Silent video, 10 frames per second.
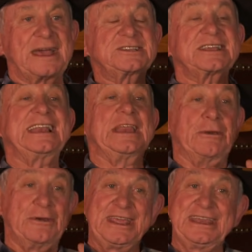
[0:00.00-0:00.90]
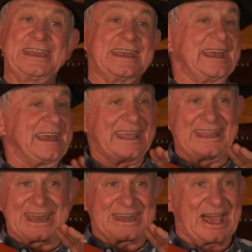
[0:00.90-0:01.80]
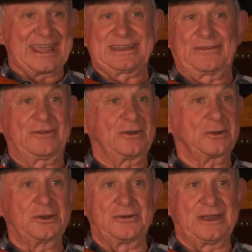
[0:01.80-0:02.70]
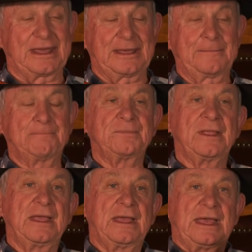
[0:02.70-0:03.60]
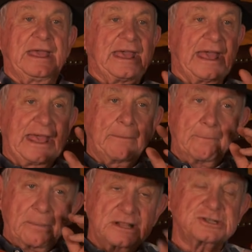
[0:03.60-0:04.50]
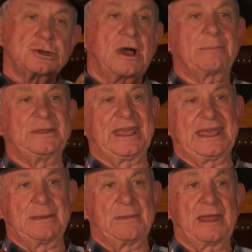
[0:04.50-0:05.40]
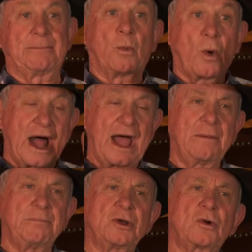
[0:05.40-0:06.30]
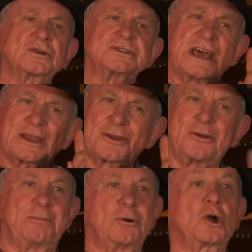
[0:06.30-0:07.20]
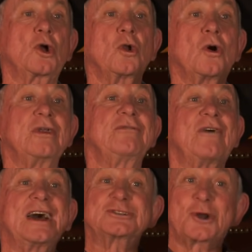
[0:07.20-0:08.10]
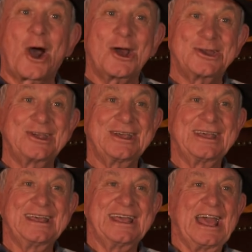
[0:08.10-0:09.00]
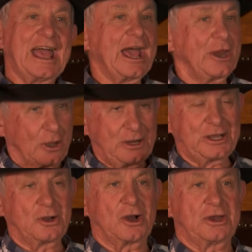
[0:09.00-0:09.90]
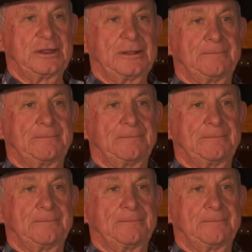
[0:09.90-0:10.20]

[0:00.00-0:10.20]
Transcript: basically read in a night if you're a good reader, builds you up in the inner man. Why? Because that little book glorifies God and only God.